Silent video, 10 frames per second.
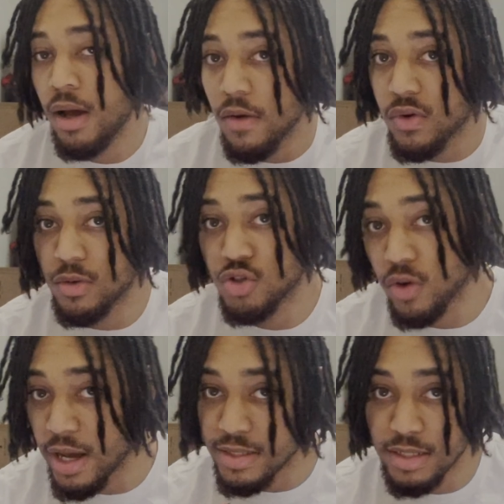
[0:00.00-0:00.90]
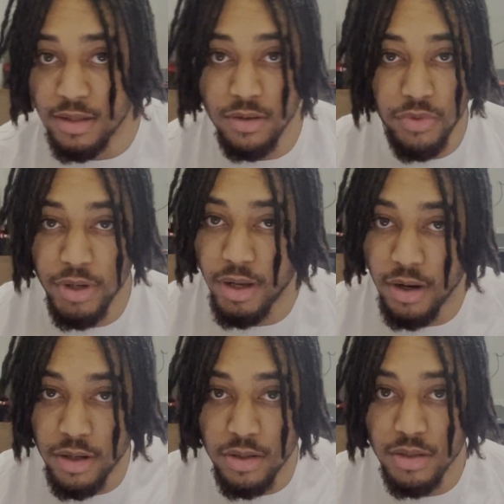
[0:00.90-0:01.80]
of contrasting the three
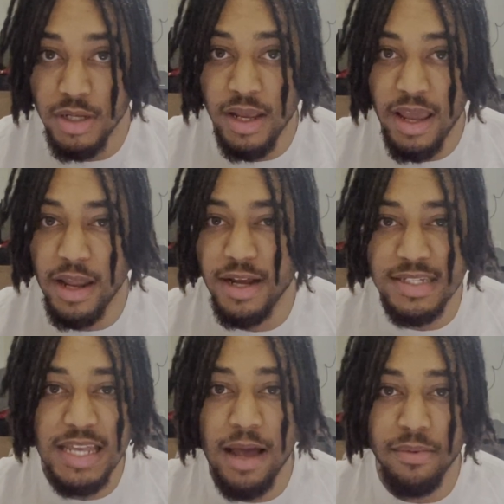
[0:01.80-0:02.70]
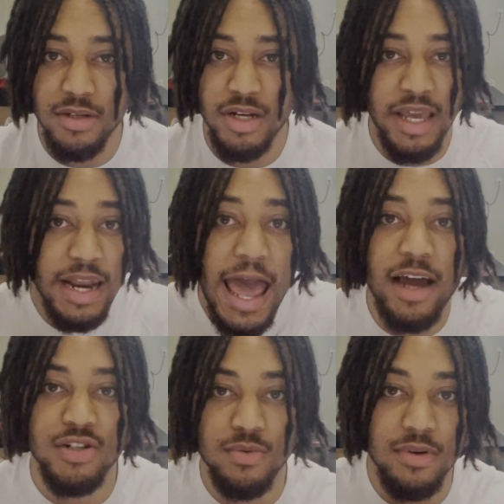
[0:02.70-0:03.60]
characters and establishing an
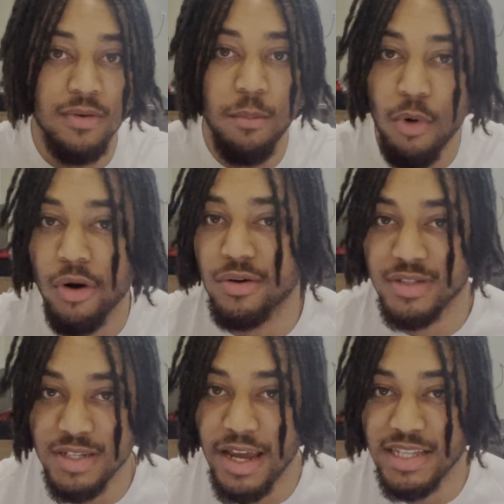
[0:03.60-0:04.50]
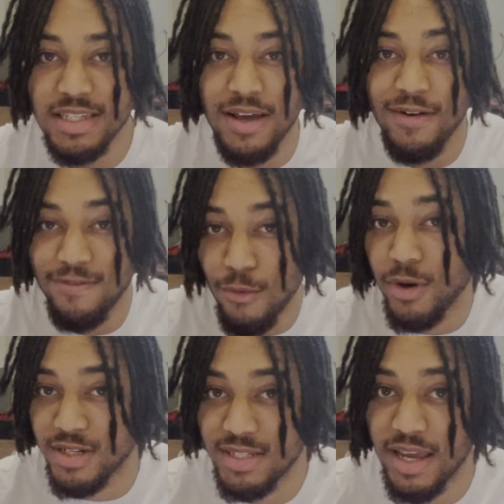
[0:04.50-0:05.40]
actual moral stance
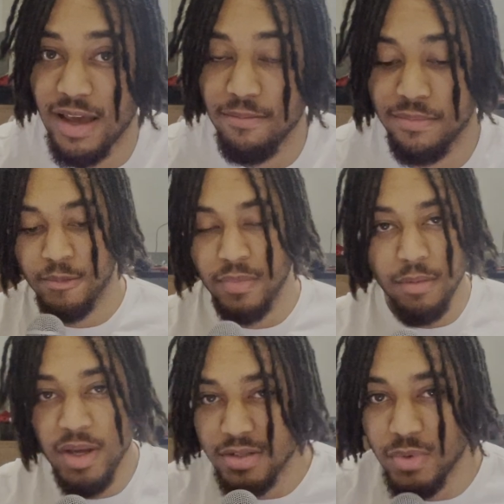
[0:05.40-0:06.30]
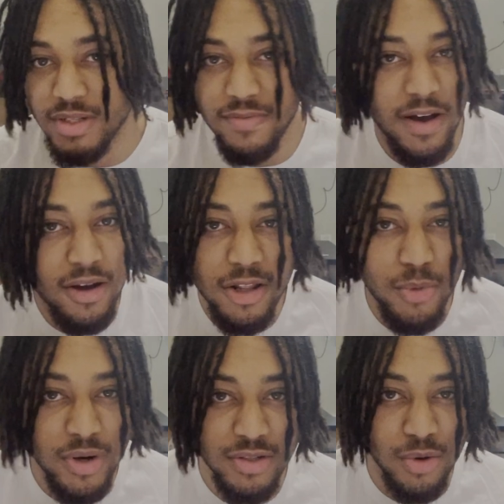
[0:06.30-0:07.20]
for Sam. Because what Falcon and the
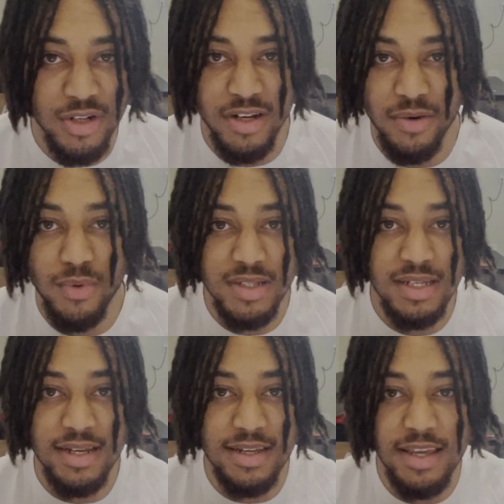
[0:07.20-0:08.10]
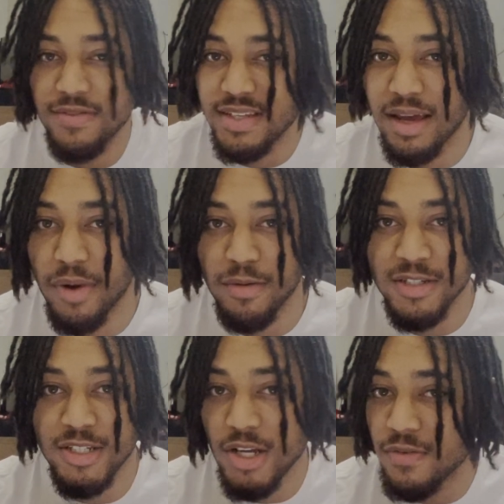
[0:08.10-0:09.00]
Winter Soldier did was give Sam a
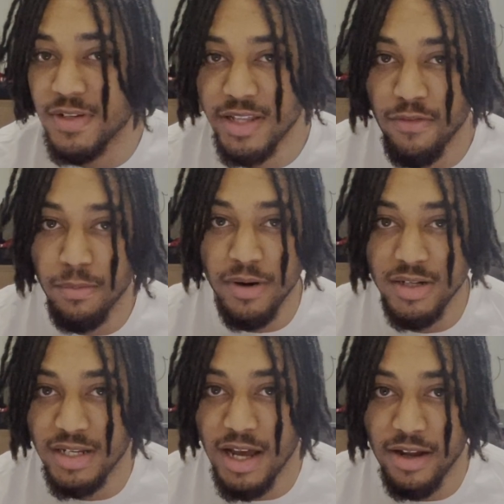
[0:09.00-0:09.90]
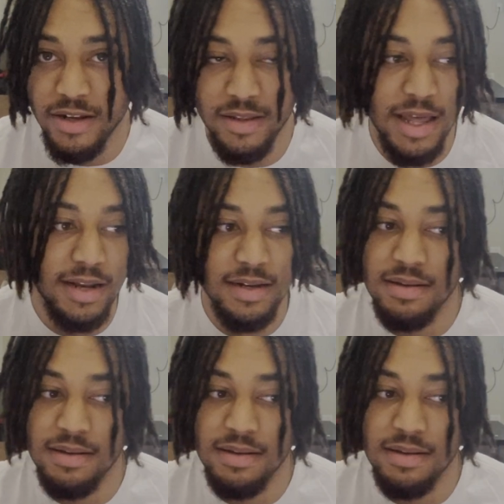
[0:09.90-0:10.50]
surface level personality that